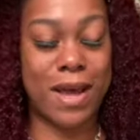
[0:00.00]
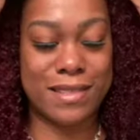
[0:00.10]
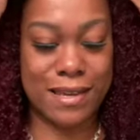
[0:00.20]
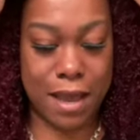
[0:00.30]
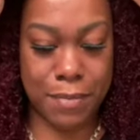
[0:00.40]
I
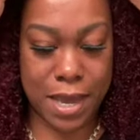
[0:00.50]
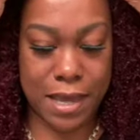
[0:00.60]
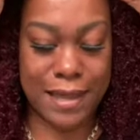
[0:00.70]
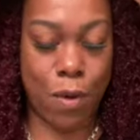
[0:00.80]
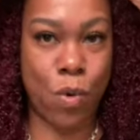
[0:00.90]
think I
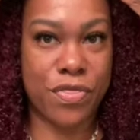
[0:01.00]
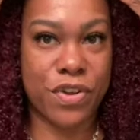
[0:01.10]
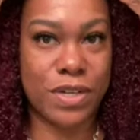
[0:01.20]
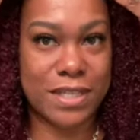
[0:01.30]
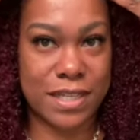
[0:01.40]
paid like
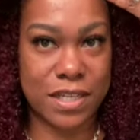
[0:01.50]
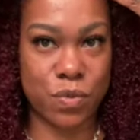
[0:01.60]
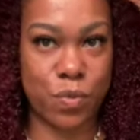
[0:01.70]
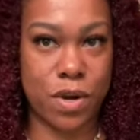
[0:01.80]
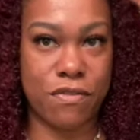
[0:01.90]

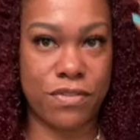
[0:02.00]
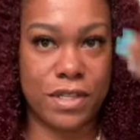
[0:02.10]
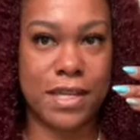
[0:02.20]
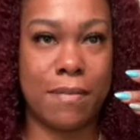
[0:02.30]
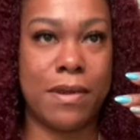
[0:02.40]
$136 for
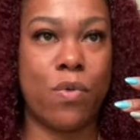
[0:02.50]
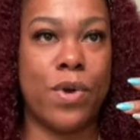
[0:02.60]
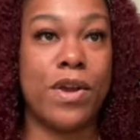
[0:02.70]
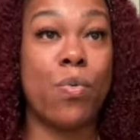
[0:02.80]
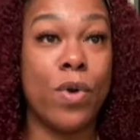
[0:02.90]
this headband
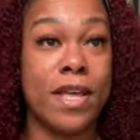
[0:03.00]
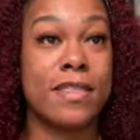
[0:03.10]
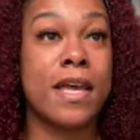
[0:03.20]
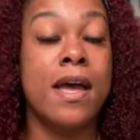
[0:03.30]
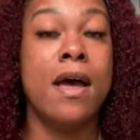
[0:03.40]
wig with
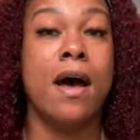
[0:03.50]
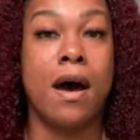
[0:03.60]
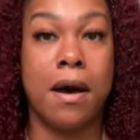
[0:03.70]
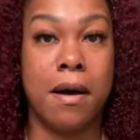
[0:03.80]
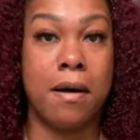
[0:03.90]

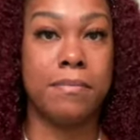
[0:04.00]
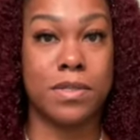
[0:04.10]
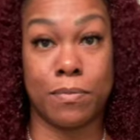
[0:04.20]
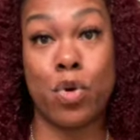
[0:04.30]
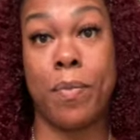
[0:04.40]

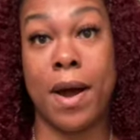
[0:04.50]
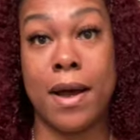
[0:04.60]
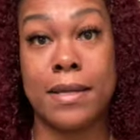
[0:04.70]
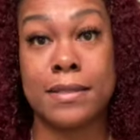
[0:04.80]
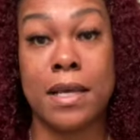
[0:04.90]
some
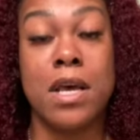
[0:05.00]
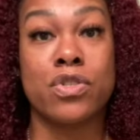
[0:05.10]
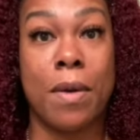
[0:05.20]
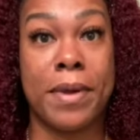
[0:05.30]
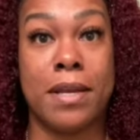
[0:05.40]
coupons.
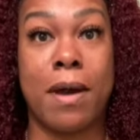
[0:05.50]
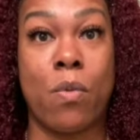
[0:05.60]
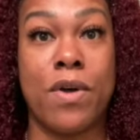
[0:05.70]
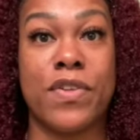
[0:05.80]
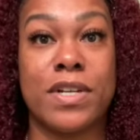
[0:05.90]
So I paid about
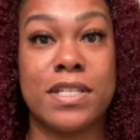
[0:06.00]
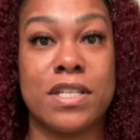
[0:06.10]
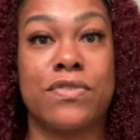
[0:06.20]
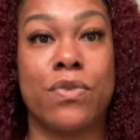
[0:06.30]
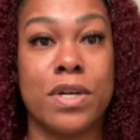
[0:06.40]
$136
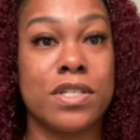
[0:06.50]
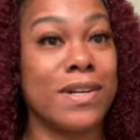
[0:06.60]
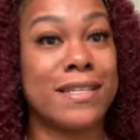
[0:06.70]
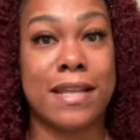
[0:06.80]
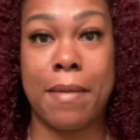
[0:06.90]
for it, so
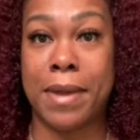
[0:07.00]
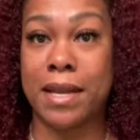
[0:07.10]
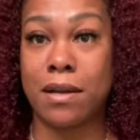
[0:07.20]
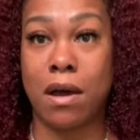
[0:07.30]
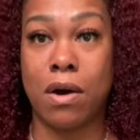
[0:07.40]
that's not bad
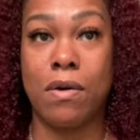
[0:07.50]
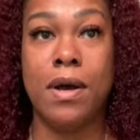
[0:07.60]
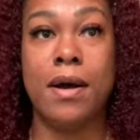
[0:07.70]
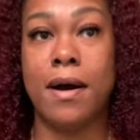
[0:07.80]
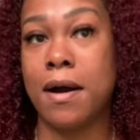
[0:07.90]
at all.
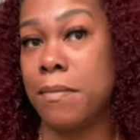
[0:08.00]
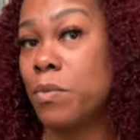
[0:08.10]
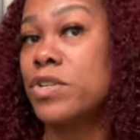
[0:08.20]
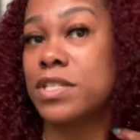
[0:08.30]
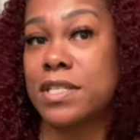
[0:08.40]
And
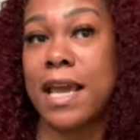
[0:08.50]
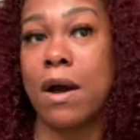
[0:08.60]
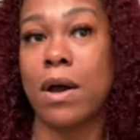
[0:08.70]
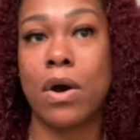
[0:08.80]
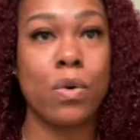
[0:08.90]
we'll just see how
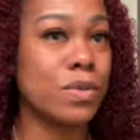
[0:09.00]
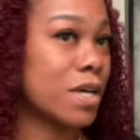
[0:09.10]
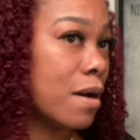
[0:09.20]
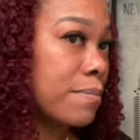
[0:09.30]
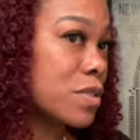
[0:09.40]
it holds
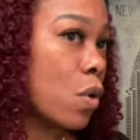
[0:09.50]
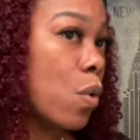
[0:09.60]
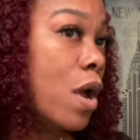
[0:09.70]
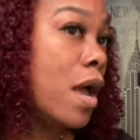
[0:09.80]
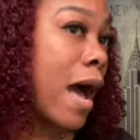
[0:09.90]
up. So
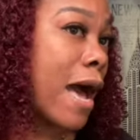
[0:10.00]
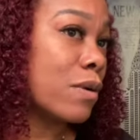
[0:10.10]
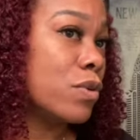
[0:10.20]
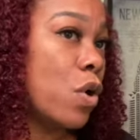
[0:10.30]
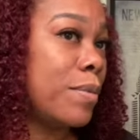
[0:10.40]
I
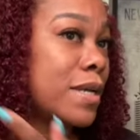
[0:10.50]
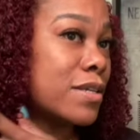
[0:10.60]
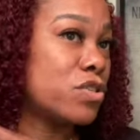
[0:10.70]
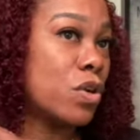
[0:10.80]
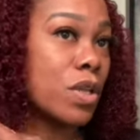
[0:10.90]
don't know, because
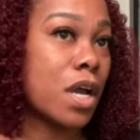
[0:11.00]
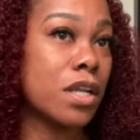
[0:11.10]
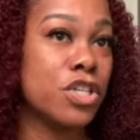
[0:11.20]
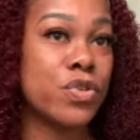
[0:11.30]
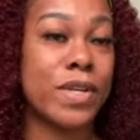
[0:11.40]
you know the
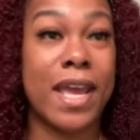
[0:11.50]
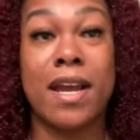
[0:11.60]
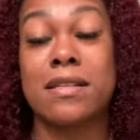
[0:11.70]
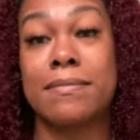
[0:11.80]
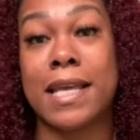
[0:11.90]
color treated hair
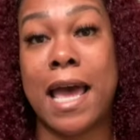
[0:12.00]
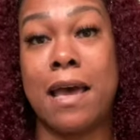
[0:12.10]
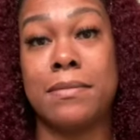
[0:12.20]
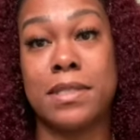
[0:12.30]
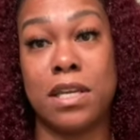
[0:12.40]

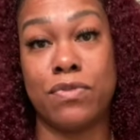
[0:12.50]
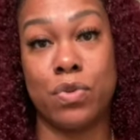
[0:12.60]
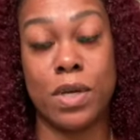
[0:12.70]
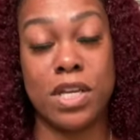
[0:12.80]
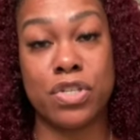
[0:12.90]
sometimes gives
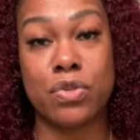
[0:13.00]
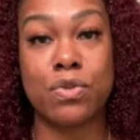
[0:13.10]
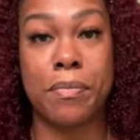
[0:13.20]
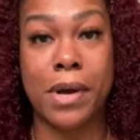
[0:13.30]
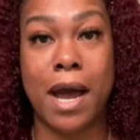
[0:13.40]
you issues
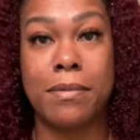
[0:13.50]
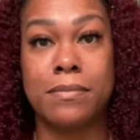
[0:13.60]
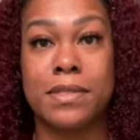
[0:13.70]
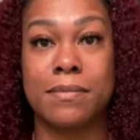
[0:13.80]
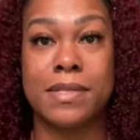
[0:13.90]
or
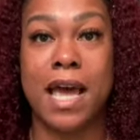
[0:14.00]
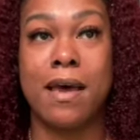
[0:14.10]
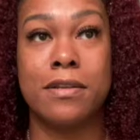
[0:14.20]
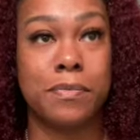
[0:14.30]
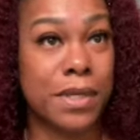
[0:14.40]
problems
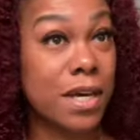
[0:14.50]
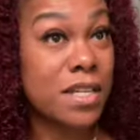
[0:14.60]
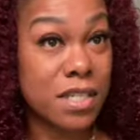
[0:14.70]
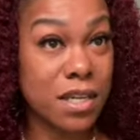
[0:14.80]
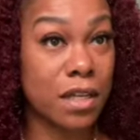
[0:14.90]
sometimes because
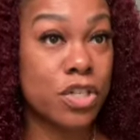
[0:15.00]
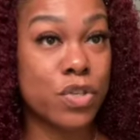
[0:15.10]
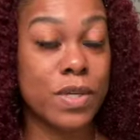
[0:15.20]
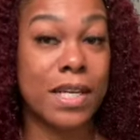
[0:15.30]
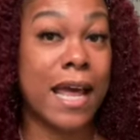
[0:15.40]
it's color
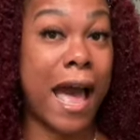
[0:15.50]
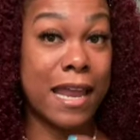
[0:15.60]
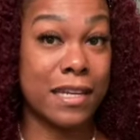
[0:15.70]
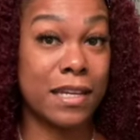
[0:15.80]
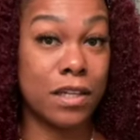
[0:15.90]
treated. I
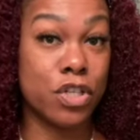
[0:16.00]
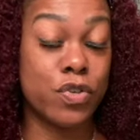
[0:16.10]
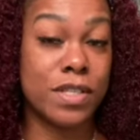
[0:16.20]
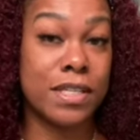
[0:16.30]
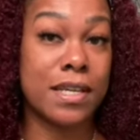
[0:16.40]
didn't color
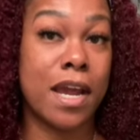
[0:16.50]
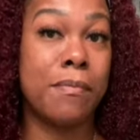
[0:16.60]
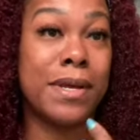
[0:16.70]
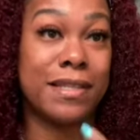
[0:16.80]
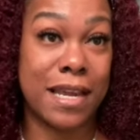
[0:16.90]
treat this hair,
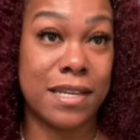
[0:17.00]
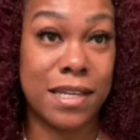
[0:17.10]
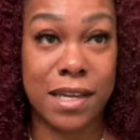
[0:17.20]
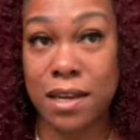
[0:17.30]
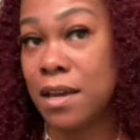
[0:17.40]
but they
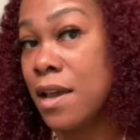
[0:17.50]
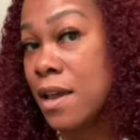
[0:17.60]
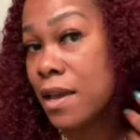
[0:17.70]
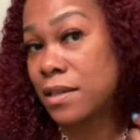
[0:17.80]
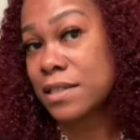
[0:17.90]
did.
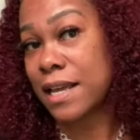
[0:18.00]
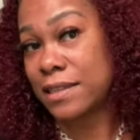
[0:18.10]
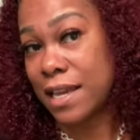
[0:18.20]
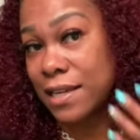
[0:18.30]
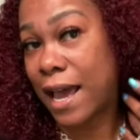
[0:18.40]
It looks like
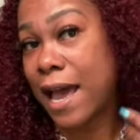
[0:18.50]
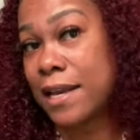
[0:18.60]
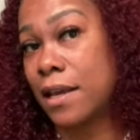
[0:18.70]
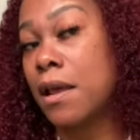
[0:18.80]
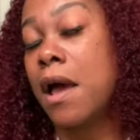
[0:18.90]
they dyed
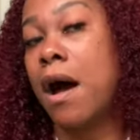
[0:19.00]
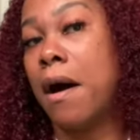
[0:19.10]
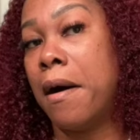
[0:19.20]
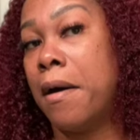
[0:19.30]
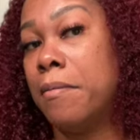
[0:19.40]
it.
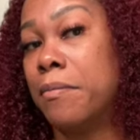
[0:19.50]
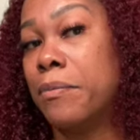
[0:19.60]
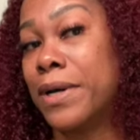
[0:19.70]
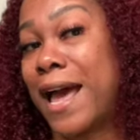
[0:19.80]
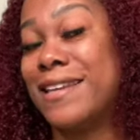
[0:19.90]

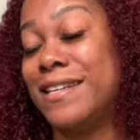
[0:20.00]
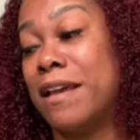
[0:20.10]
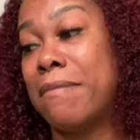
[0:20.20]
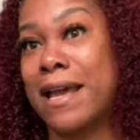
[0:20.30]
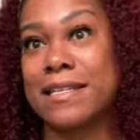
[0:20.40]
But I did
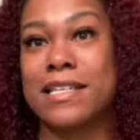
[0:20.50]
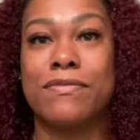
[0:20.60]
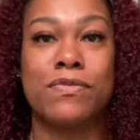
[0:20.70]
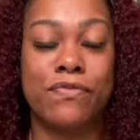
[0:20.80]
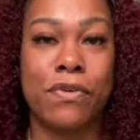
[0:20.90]
buy the
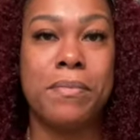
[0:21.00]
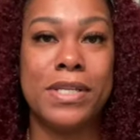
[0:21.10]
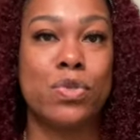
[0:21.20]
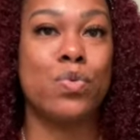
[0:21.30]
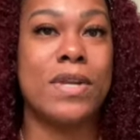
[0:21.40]
stuff for me
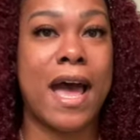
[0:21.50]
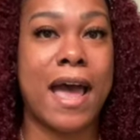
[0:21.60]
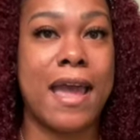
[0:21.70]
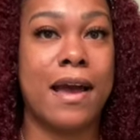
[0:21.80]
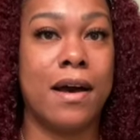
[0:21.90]
to dye,